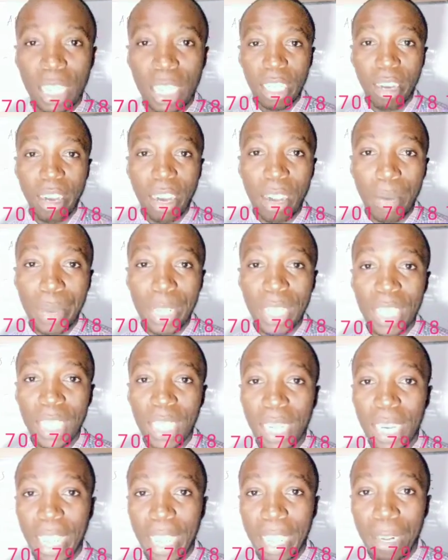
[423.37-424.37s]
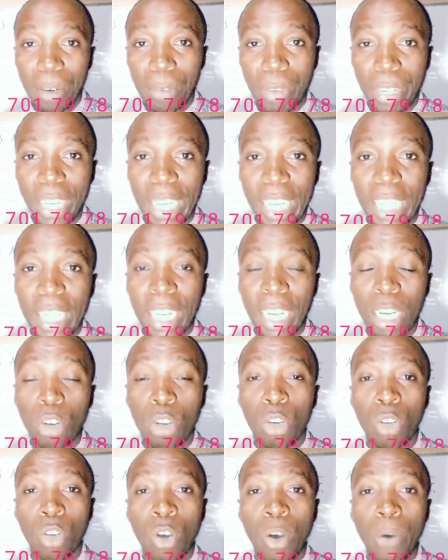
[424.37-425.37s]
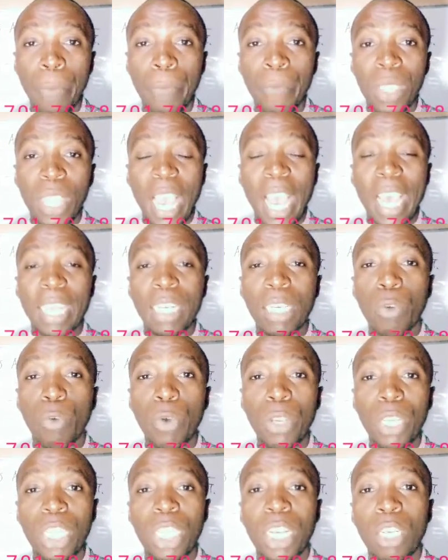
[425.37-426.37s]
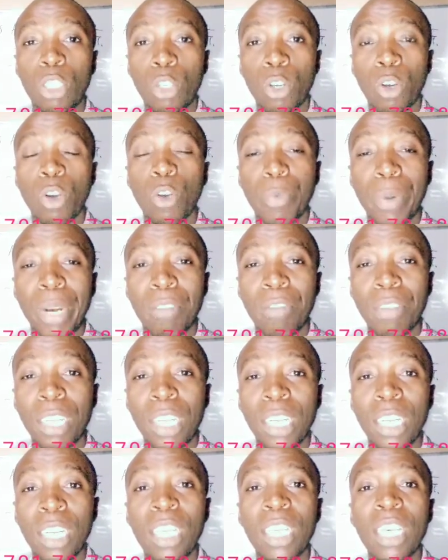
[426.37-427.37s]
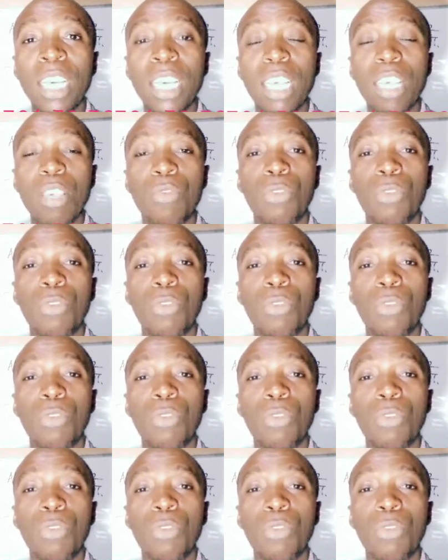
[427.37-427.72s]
gerardmassathehealtheducator.com, and we shall talk privately.